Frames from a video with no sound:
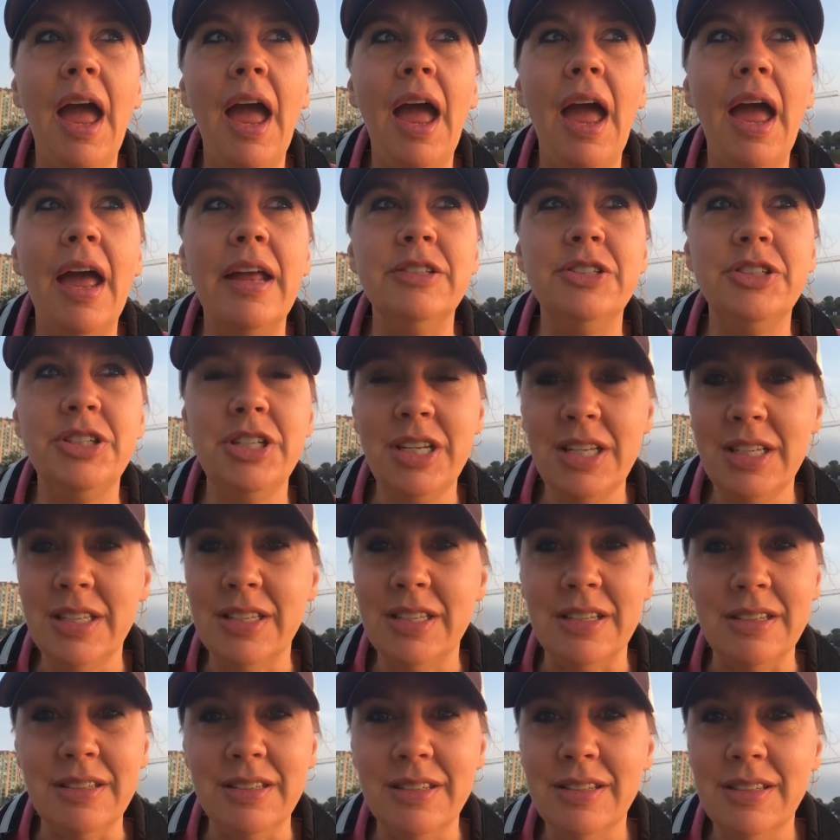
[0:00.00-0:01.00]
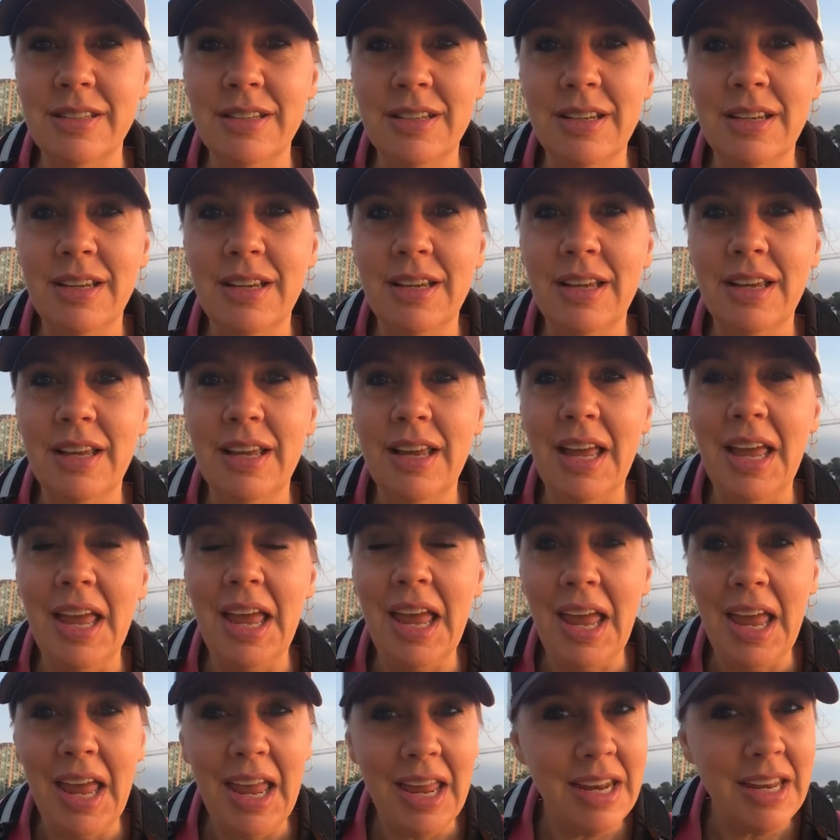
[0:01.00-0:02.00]
And Jesus
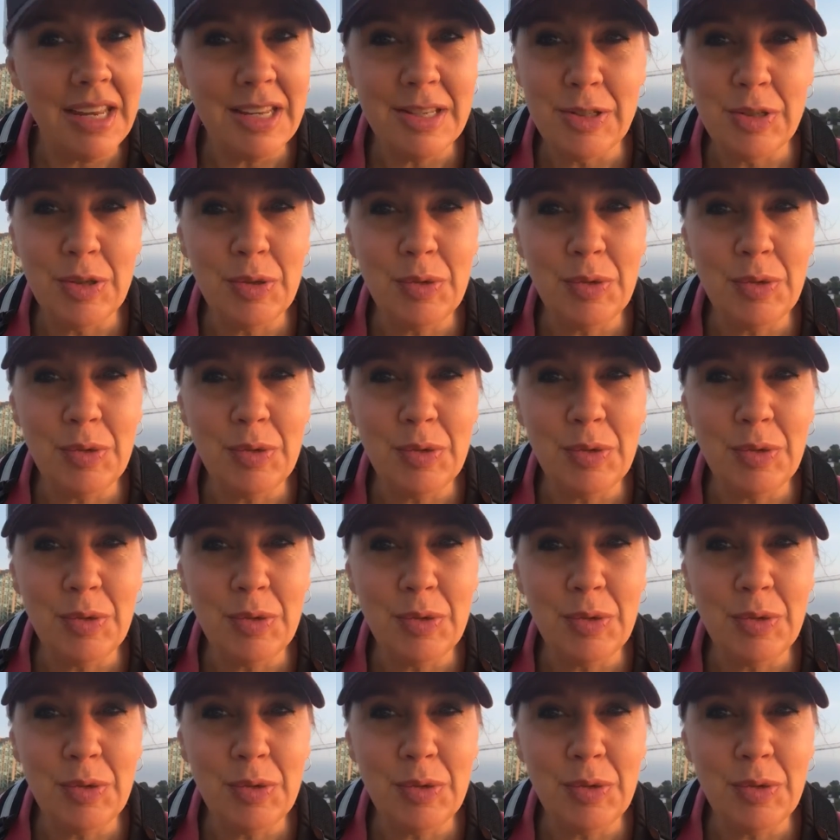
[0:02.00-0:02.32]
in his